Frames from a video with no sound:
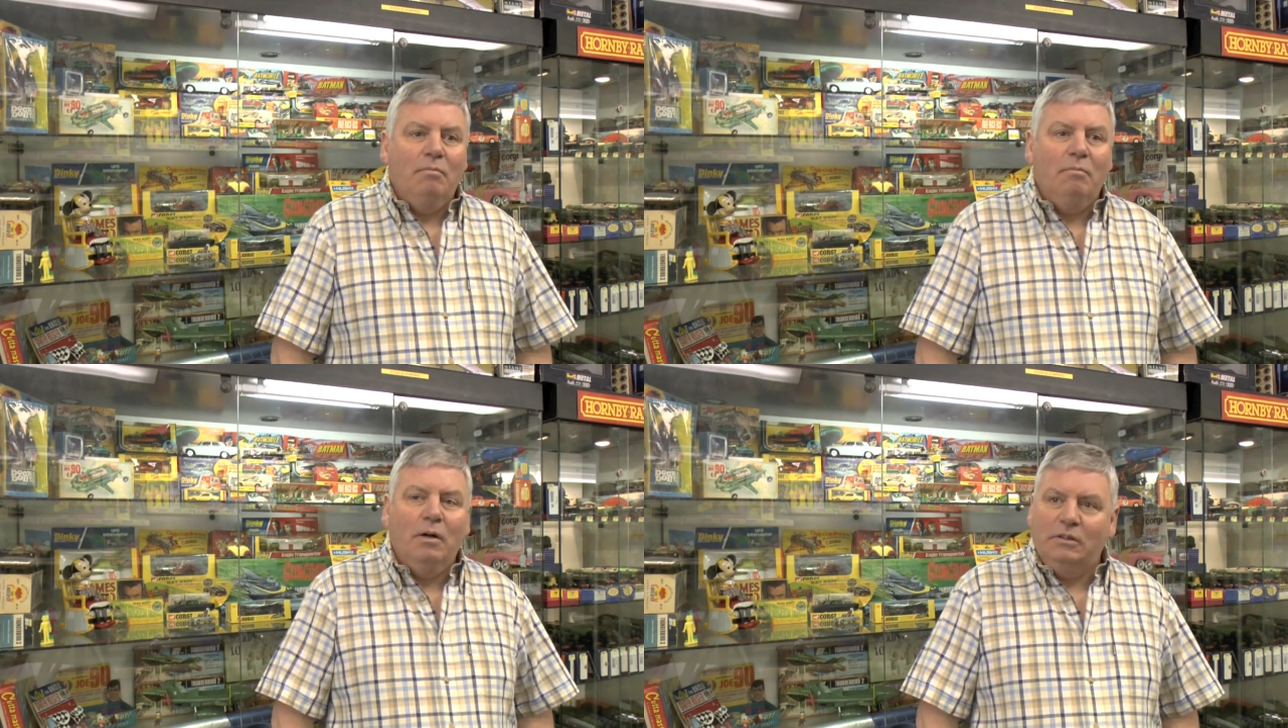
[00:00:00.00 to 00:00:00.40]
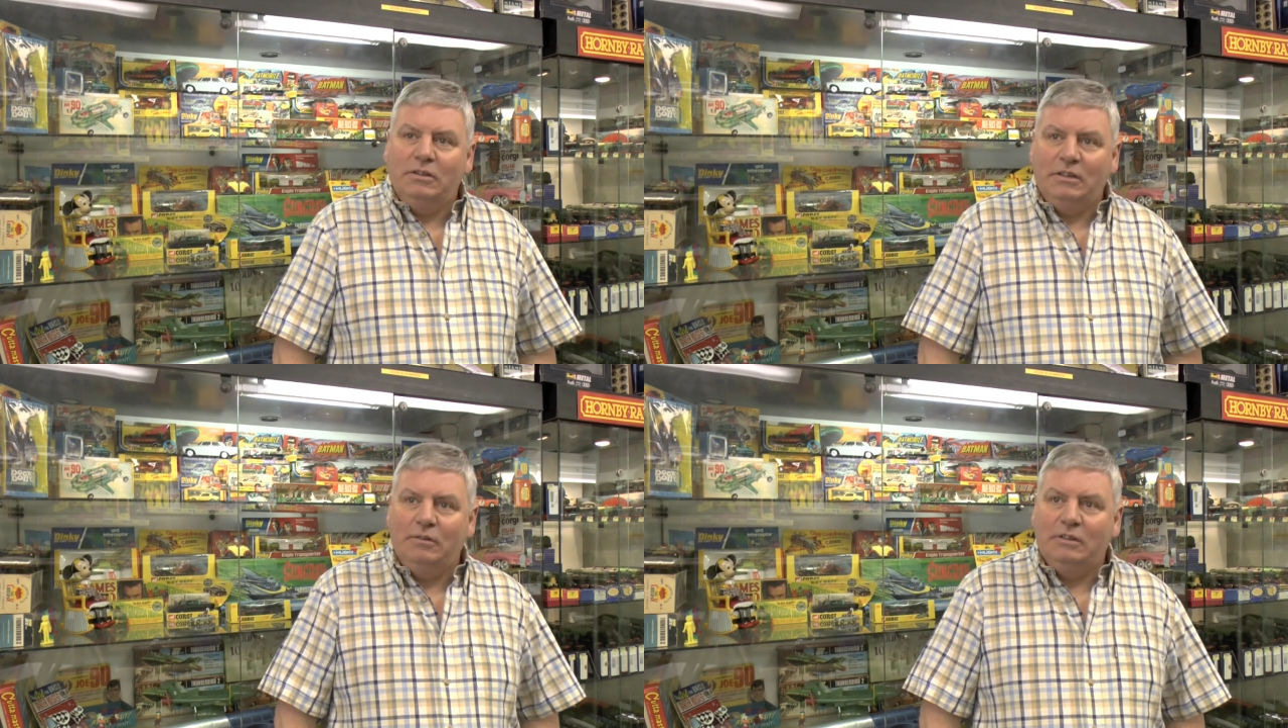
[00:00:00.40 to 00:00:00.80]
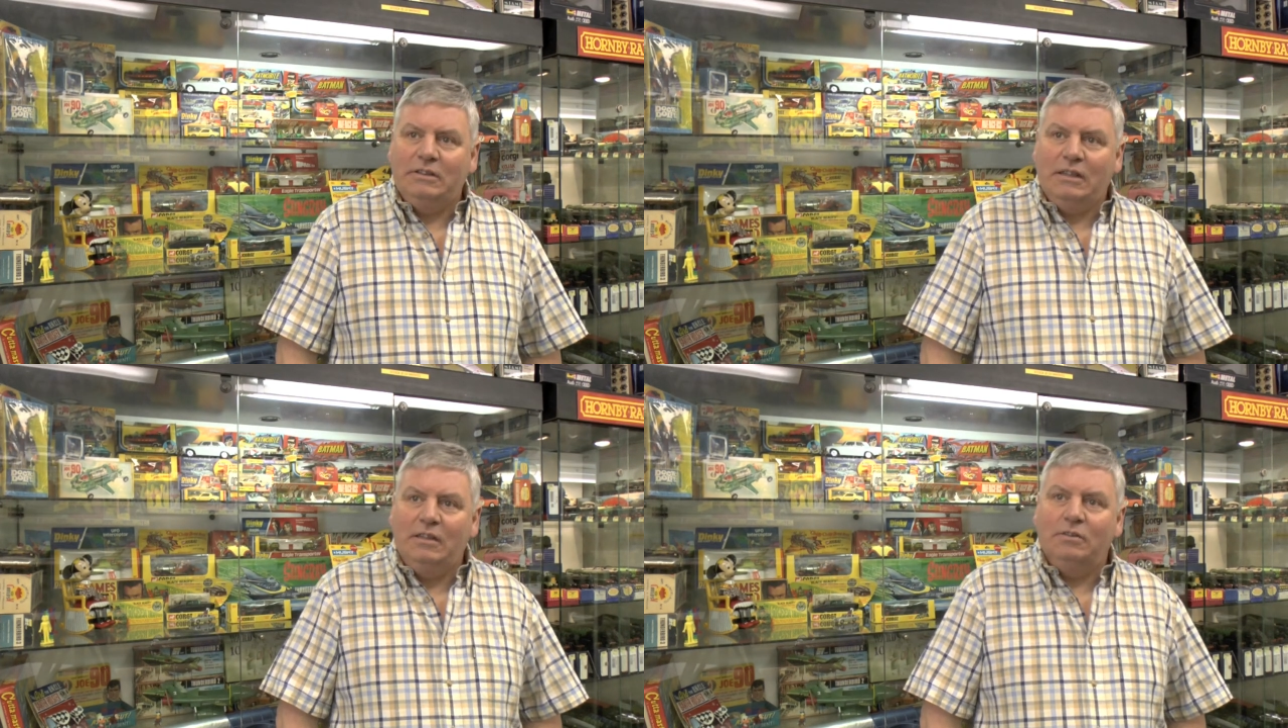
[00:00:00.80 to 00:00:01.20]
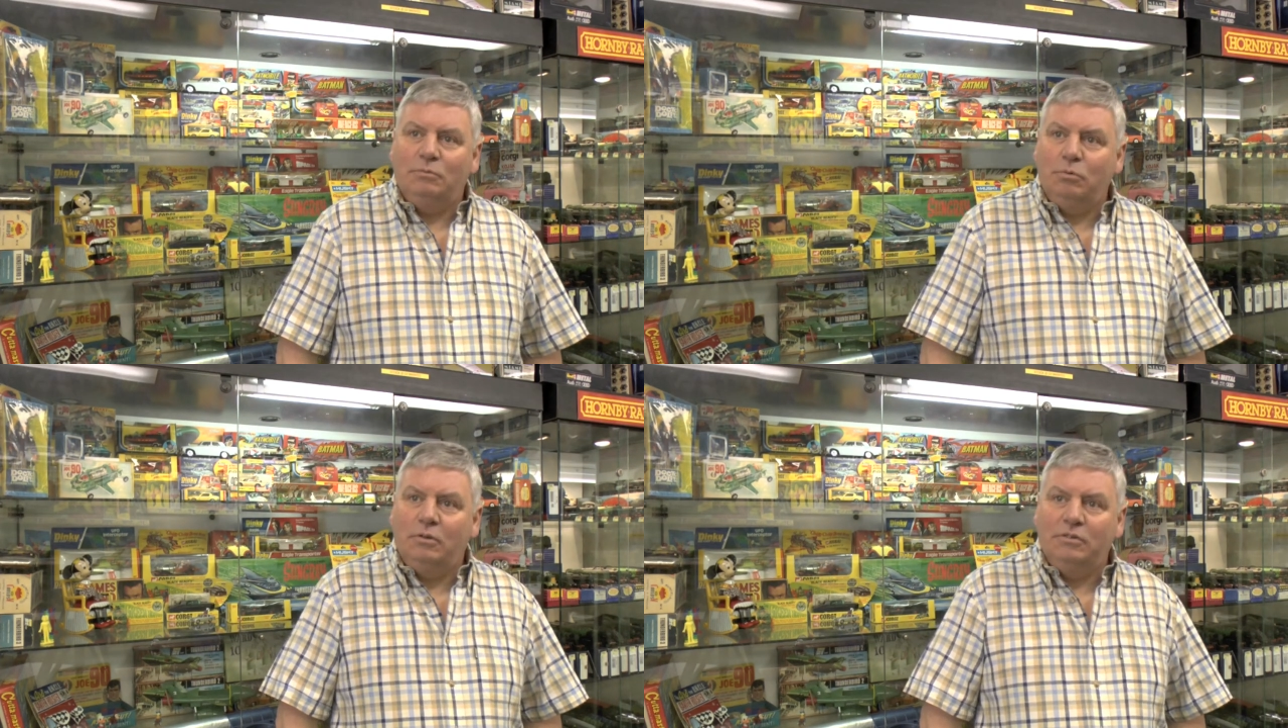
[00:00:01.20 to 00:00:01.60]
Most serious dealers
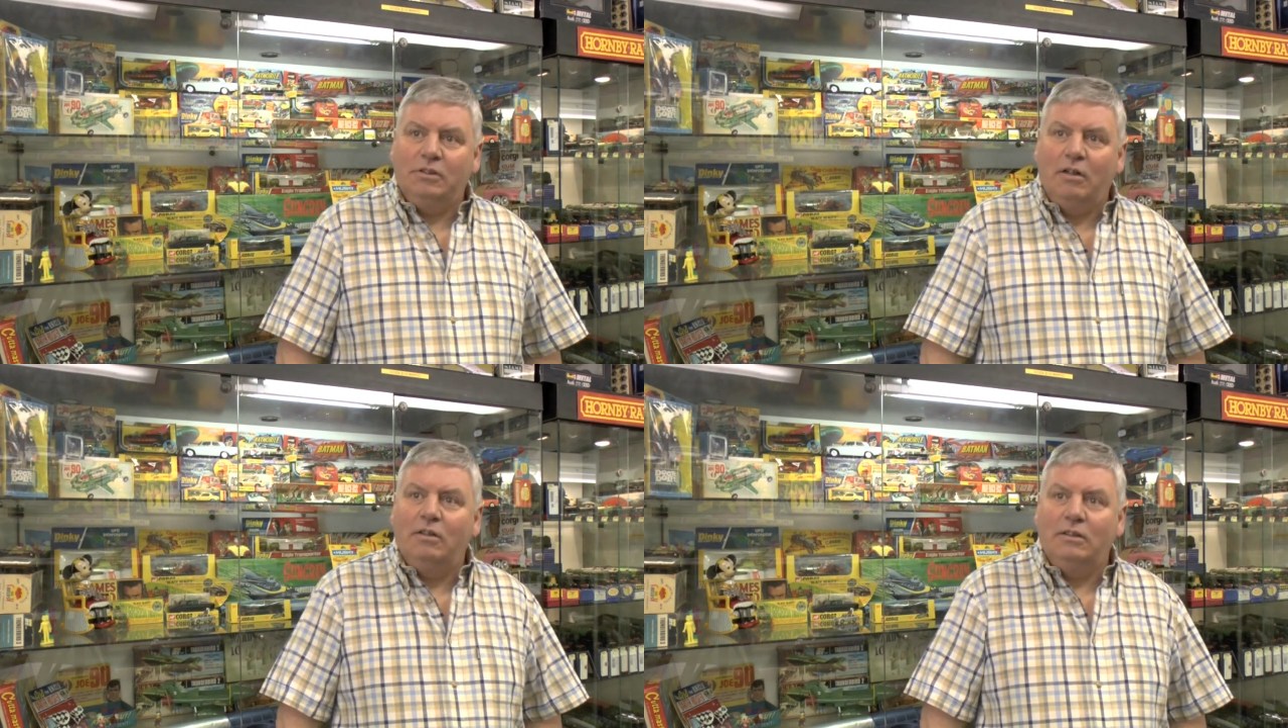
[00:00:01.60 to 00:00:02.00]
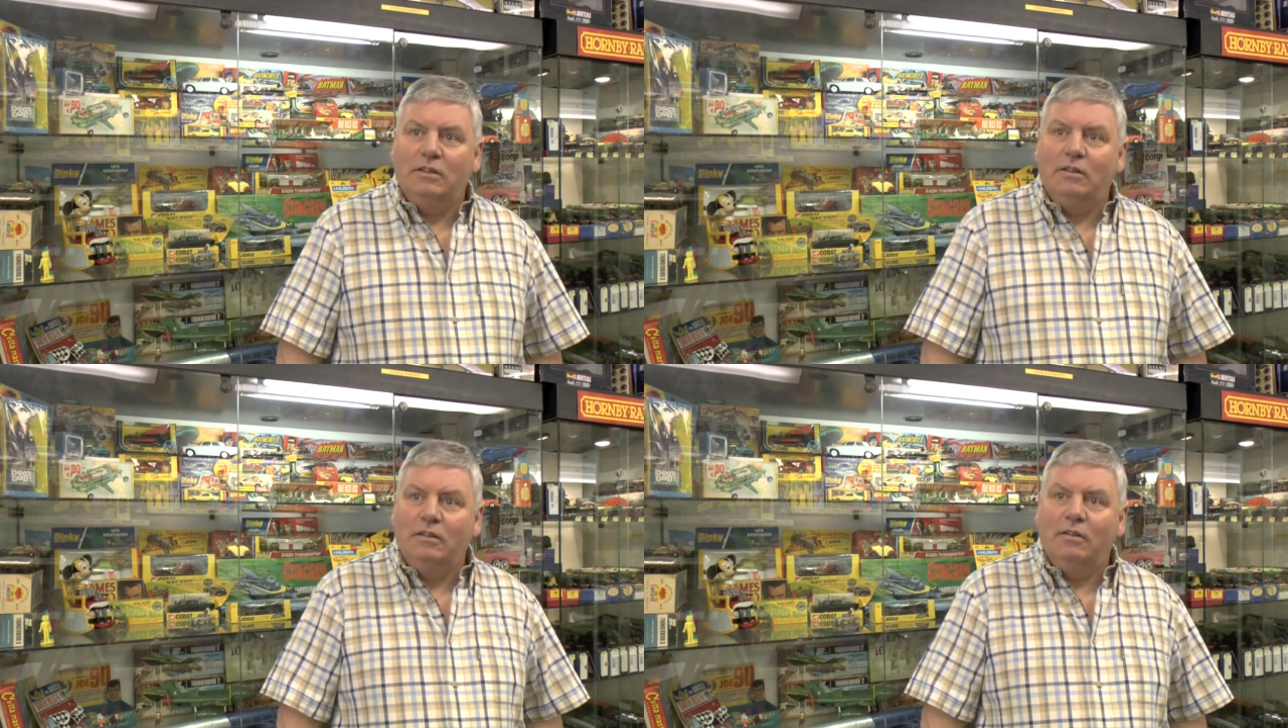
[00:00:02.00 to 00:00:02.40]
would have started